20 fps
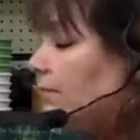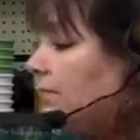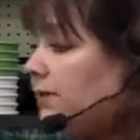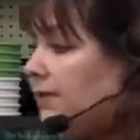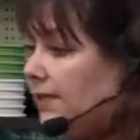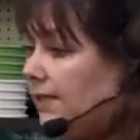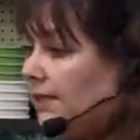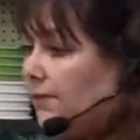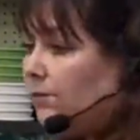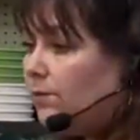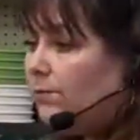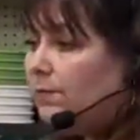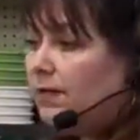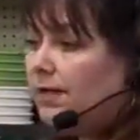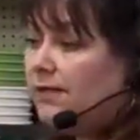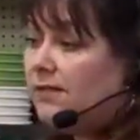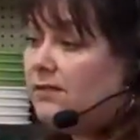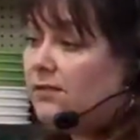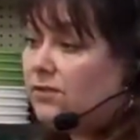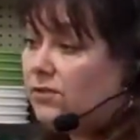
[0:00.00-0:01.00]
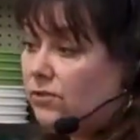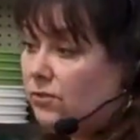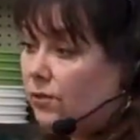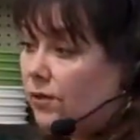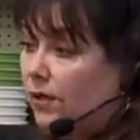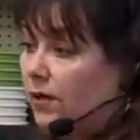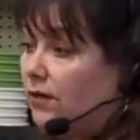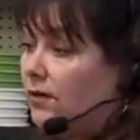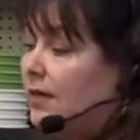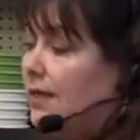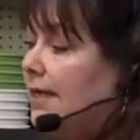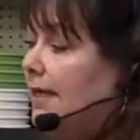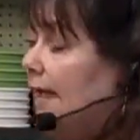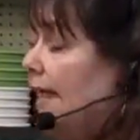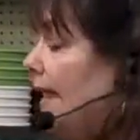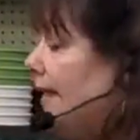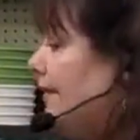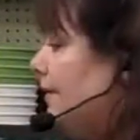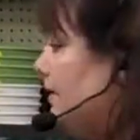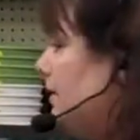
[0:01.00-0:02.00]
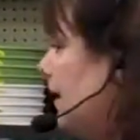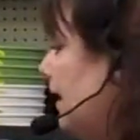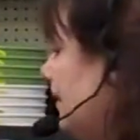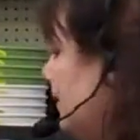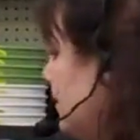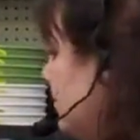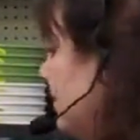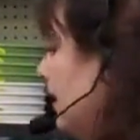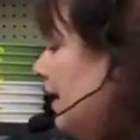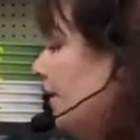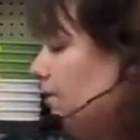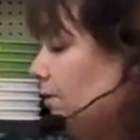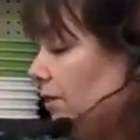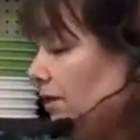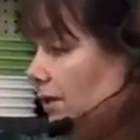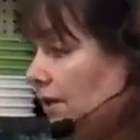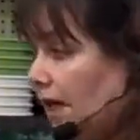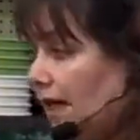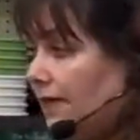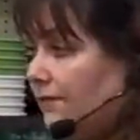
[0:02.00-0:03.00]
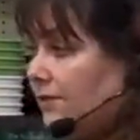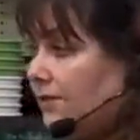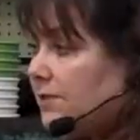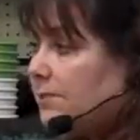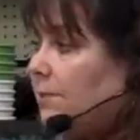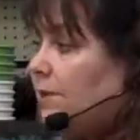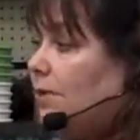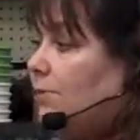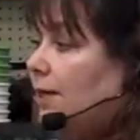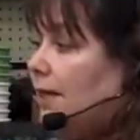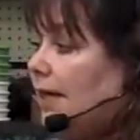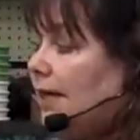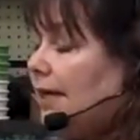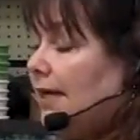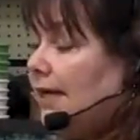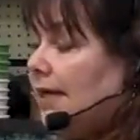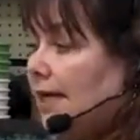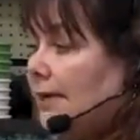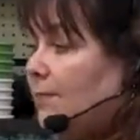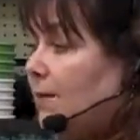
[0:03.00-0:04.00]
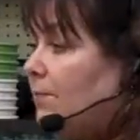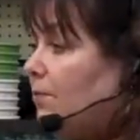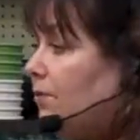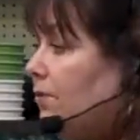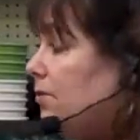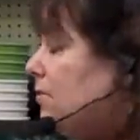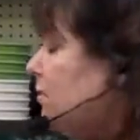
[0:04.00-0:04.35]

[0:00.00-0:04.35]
to completely replace the soil. And after a lot of experimenting, he came up